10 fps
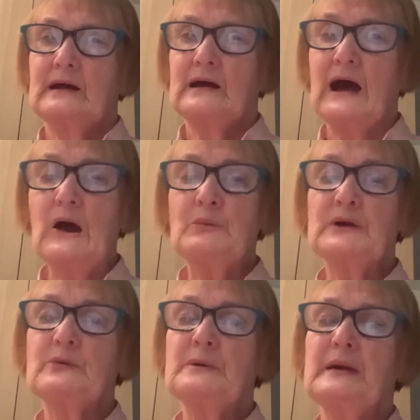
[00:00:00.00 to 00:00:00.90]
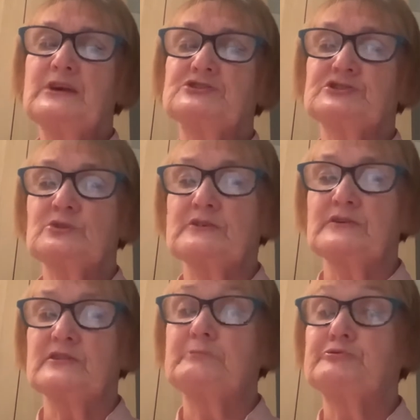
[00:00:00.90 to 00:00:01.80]
How can we make sure
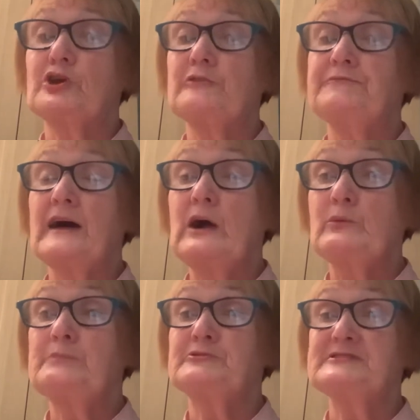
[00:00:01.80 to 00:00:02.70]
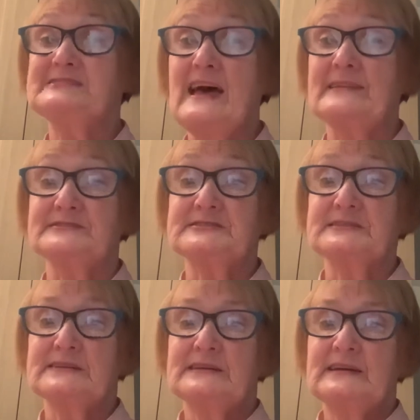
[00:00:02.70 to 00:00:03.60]
that the profile we present
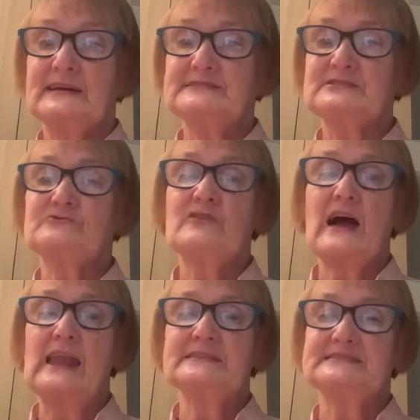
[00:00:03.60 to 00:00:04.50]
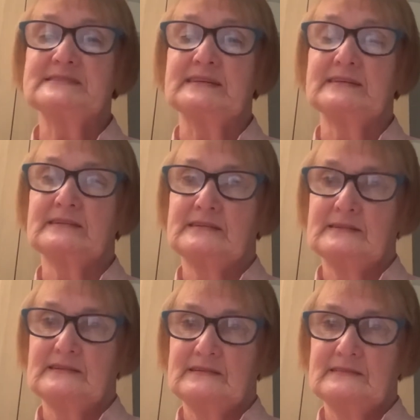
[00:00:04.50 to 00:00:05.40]
is in reality
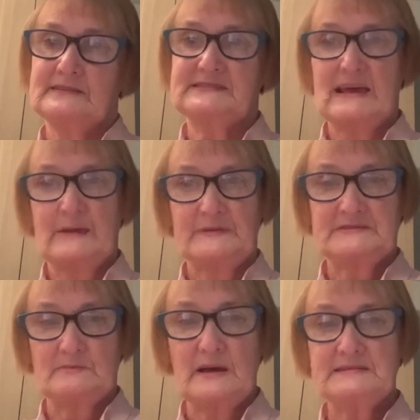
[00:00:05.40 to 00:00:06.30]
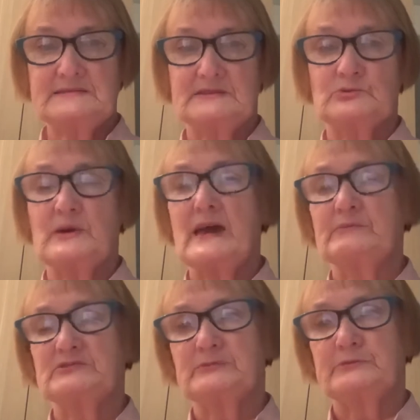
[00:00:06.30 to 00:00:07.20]
the same as the message we
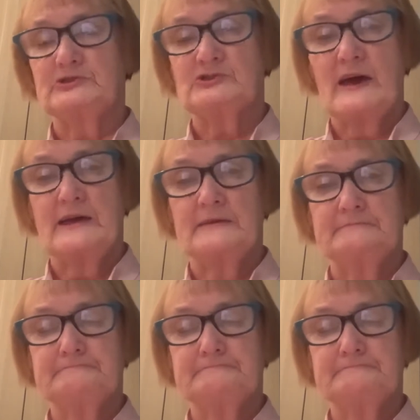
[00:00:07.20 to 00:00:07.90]
aim to portray?